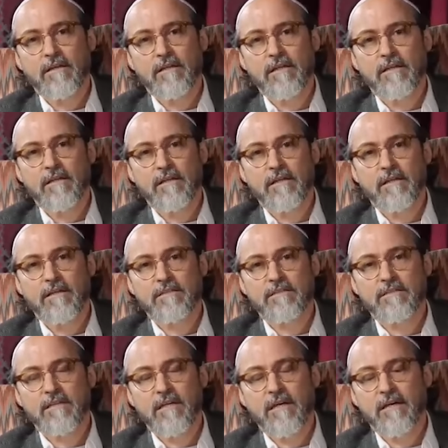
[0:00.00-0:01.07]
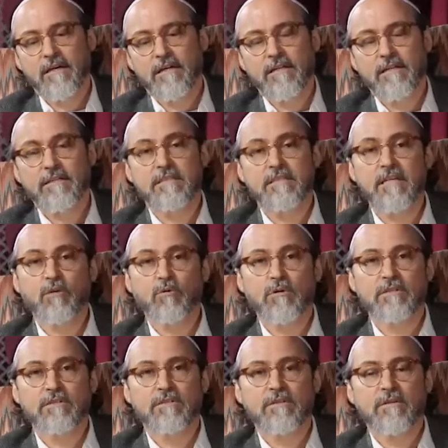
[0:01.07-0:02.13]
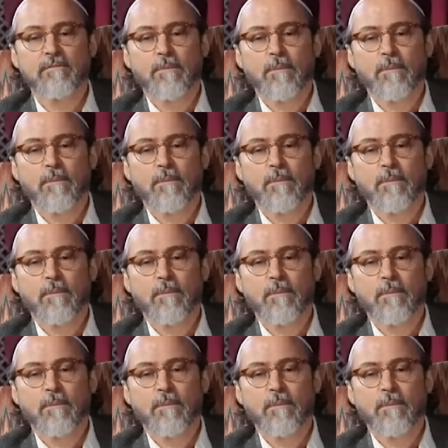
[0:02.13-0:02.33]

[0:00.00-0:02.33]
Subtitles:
in its sequence.